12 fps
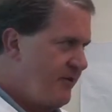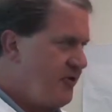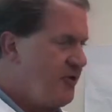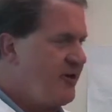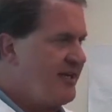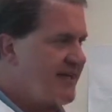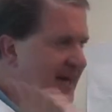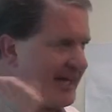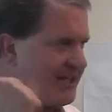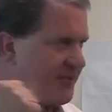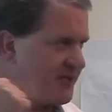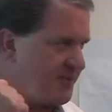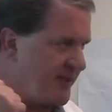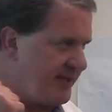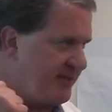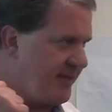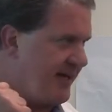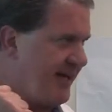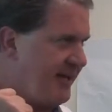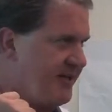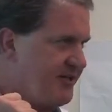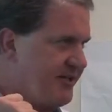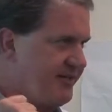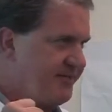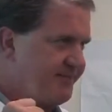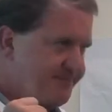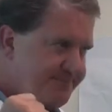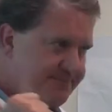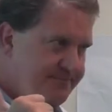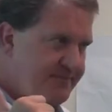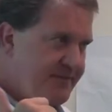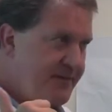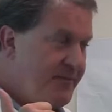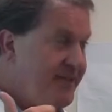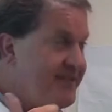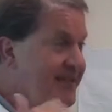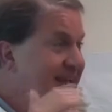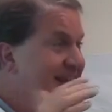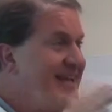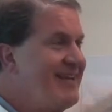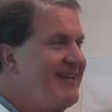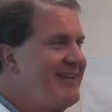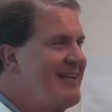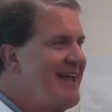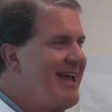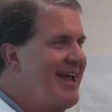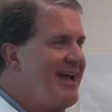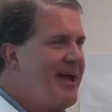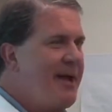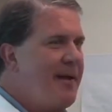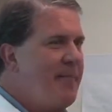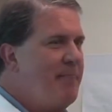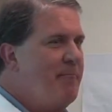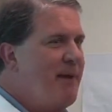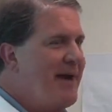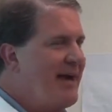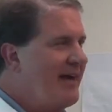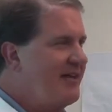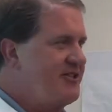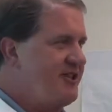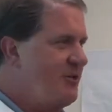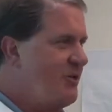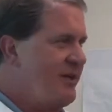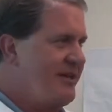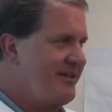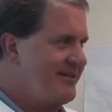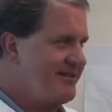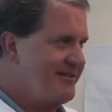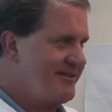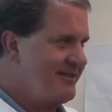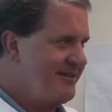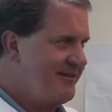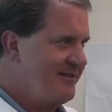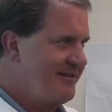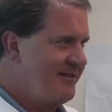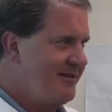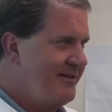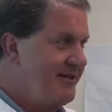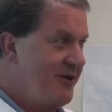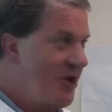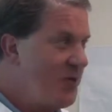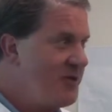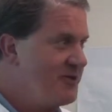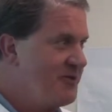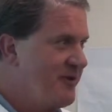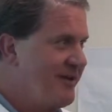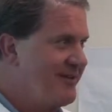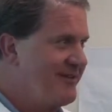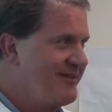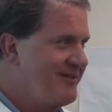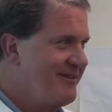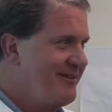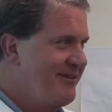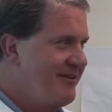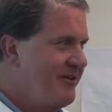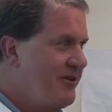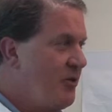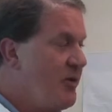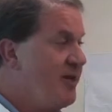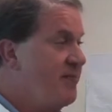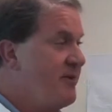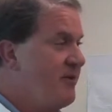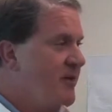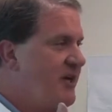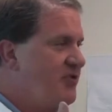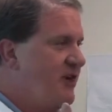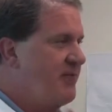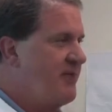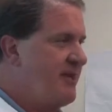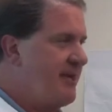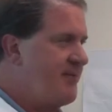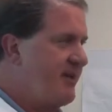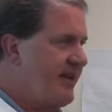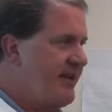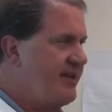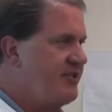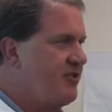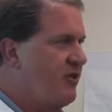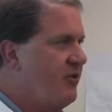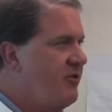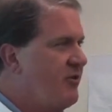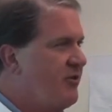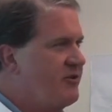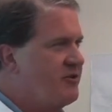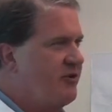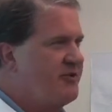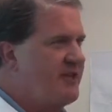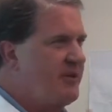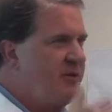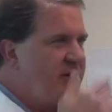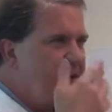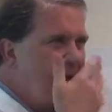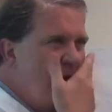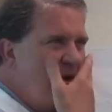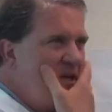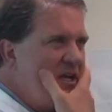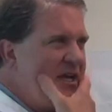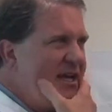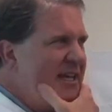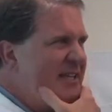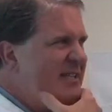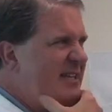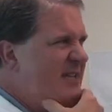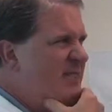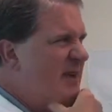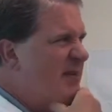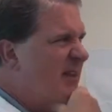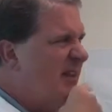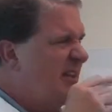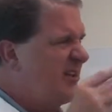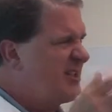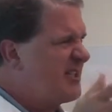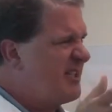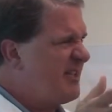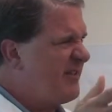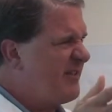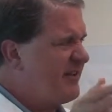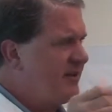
You've got to respect the biology. Because at the end of the day, biology wins. It always wins. We can try to manipulate it. So so if someone is maybe a little stiff